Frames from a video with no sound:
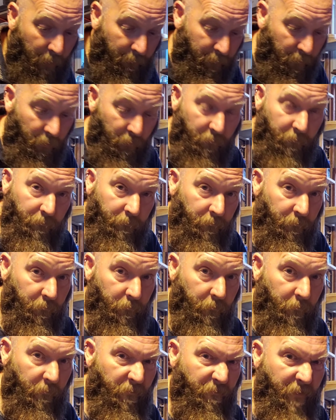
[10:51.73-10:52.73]
of your
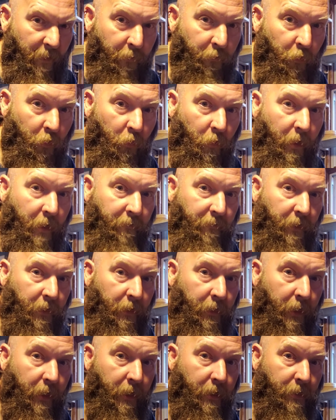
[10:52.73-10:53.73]
feather
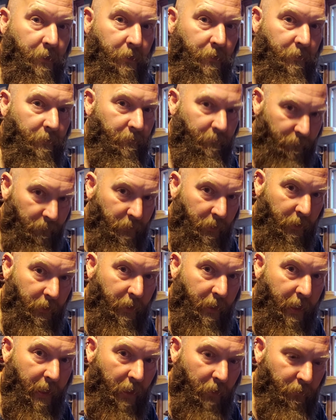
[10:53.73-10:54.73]
crafting days in
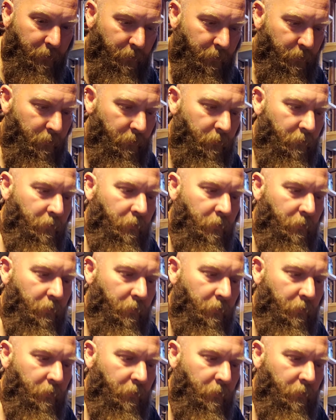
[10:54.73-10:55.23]
the house.